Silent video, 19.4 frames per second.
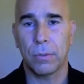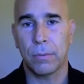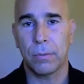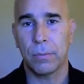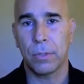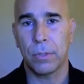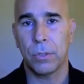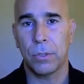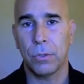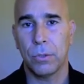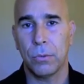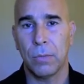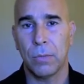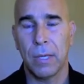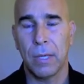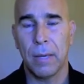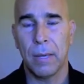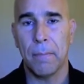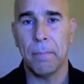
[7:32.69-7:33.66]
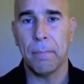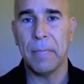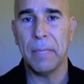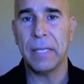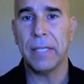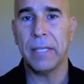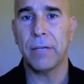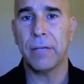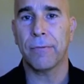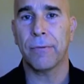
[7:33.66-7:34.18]
to
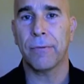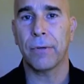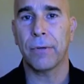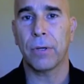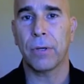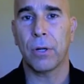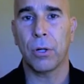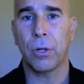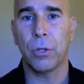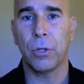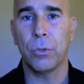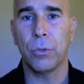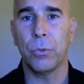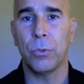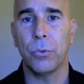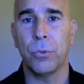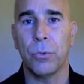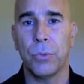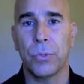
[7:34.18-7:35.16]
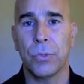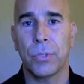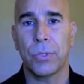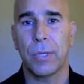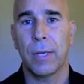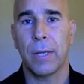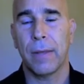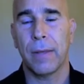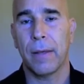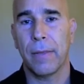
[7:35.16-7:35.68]
many different clues
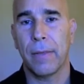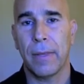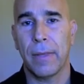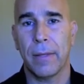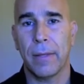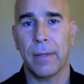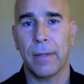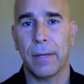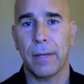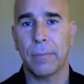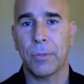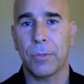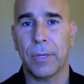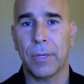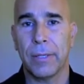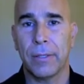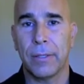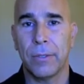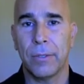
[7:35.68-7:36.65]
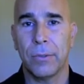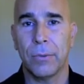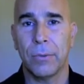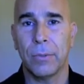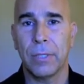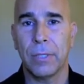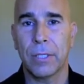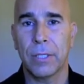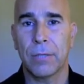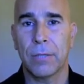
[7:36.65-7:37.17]
that I'm trained to
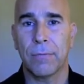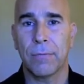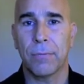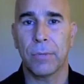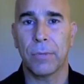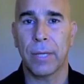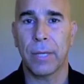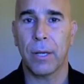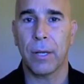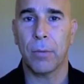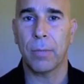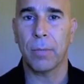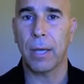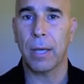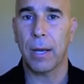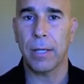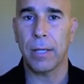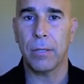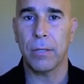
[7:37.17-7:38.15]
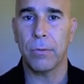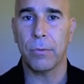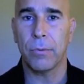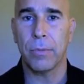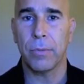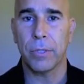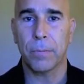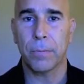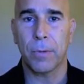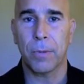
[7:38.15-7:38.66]
listen for to help guide you through
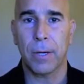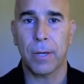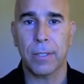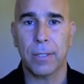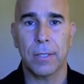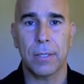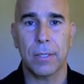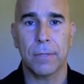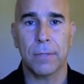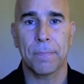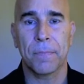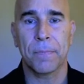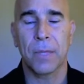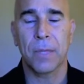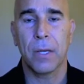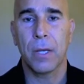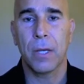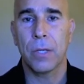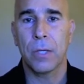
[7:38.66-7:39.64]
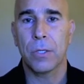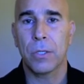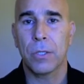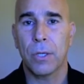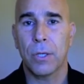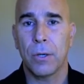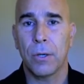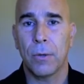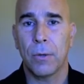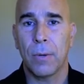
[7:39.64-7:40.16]
this process.
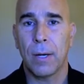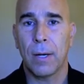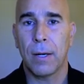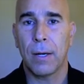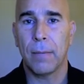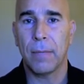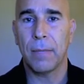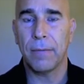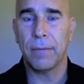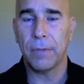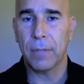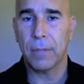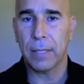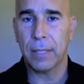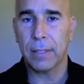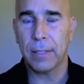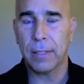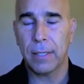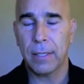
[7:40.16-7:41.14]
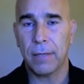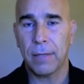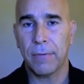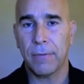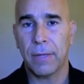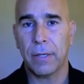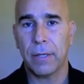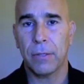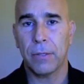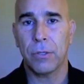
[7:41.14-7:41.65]
So if you'd like to take
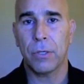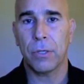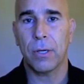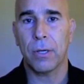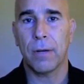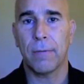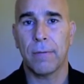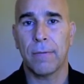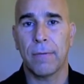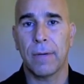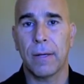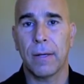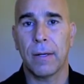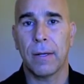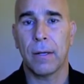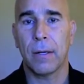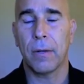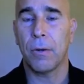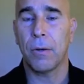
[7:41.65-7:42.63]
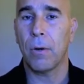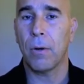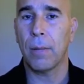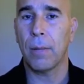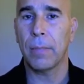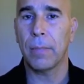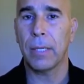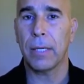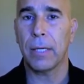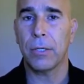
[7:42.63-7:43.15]
advantage of a no
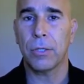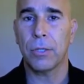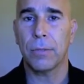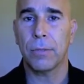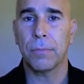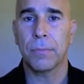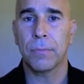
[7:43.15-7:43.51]
obligation,